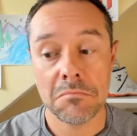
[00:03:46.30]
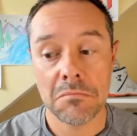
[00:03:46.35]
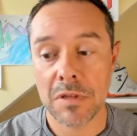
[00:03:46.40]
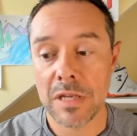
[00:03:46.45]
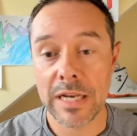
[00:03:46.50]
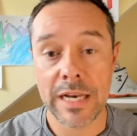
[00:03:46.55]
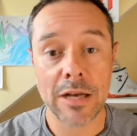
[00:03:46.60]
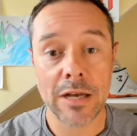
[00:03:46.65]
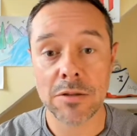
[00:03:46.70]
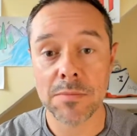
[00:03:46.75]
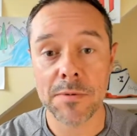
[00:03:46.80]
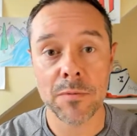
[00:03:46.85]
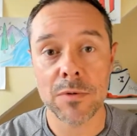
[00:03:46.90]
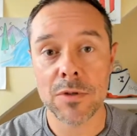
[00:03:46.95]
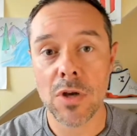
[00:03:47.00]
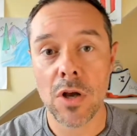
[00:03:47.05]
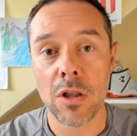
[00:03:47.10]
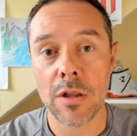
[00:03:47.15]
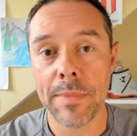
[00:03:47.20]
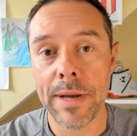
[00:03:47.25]
the announcement
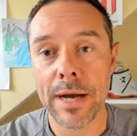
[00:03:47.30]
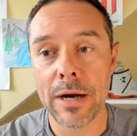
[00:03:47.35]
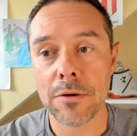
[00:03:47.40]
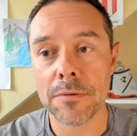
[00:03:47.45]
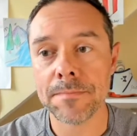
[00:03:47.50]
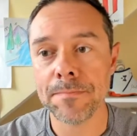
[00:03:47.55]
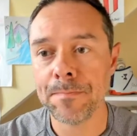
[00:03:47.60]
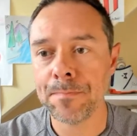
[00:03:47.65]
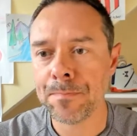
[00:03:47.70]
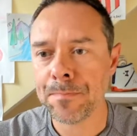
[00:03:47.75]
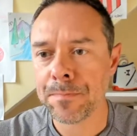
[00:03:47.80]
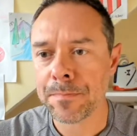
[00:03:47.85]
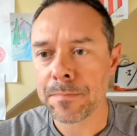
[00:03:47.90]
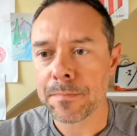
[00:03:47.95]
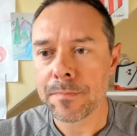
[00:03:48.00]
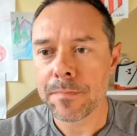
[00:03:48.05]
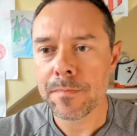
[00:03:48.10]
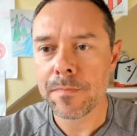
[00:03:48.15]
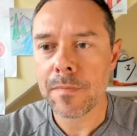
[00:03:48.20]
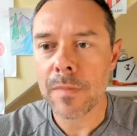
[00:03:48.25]
was all about.
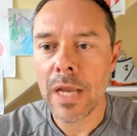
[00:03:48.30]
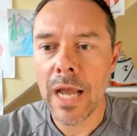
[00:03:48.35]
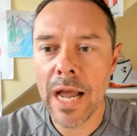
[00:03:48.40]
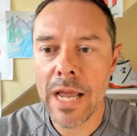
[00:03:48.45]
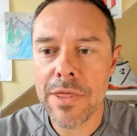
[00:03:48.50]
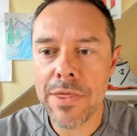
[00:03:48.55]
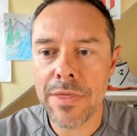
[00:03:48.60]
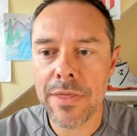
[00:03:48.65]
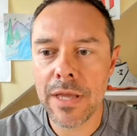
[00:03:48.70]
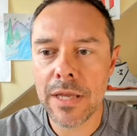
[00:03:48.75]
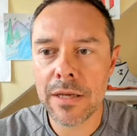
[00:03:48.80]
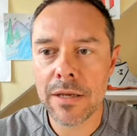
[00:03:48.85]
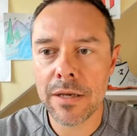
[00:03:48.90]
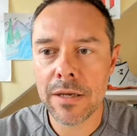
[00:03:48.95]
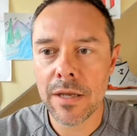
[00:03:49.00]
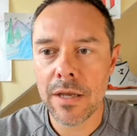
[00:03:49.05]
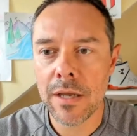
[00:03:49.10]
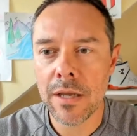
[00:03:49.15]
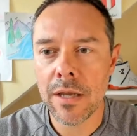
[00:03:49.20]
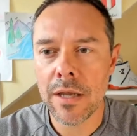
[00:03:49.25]
I
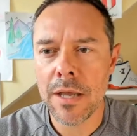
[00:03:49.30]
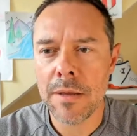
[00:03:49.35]
think